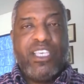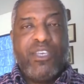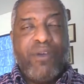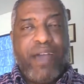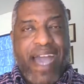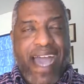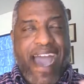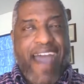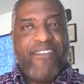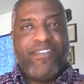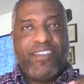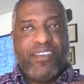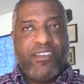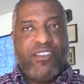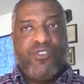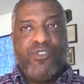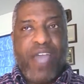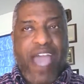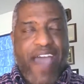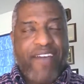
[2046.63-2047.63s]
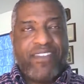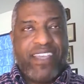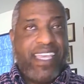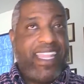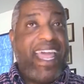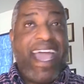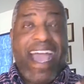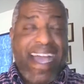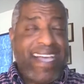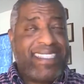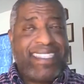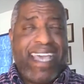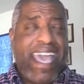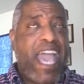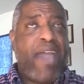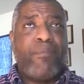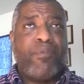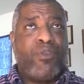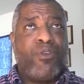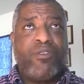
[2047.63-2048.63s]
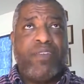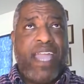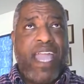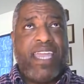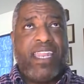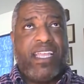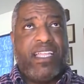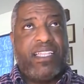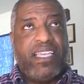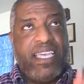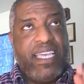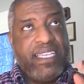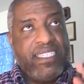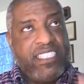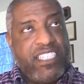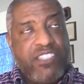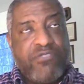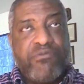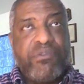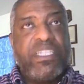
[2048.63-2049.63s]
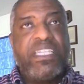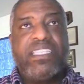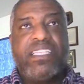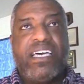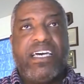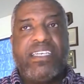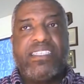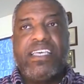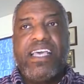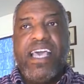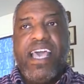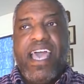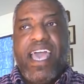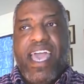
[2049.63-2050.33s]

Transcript: It has to happen organically. It just really does.